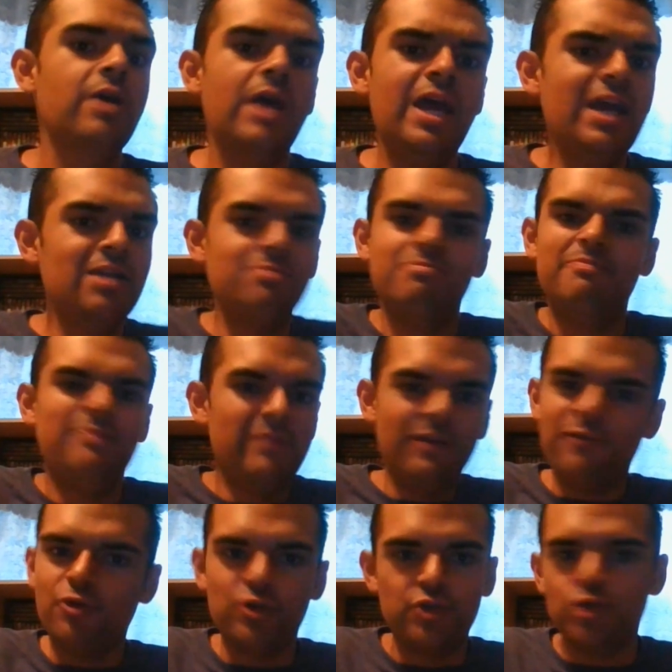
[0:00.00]
And, of
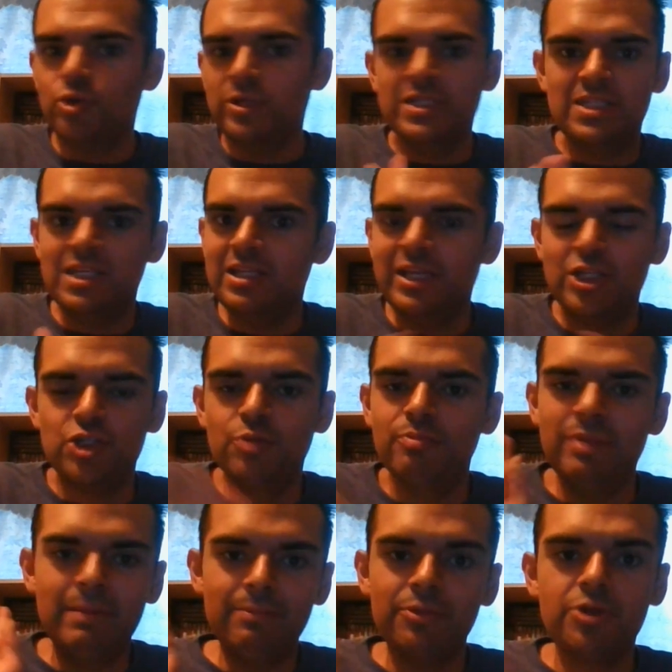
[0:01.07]
course, you're only seeing, like, two
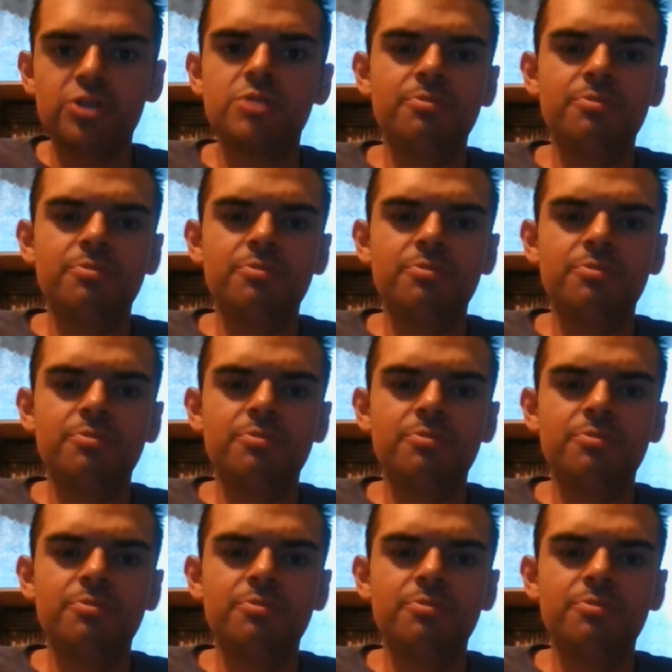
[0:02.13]
members.